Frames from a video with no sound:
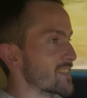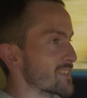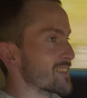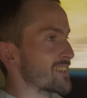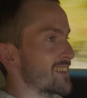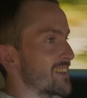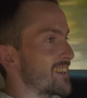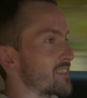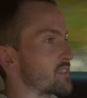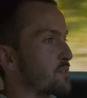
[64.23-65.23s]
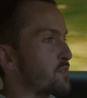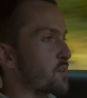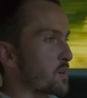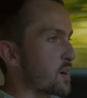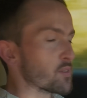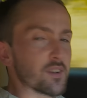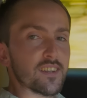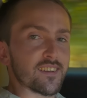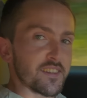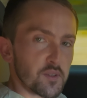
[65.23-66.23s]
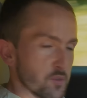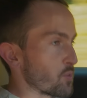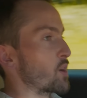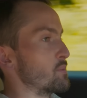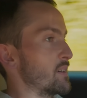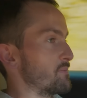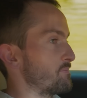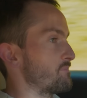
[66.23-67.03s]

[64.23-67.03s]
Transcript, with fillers: This is the Ferrari Roma,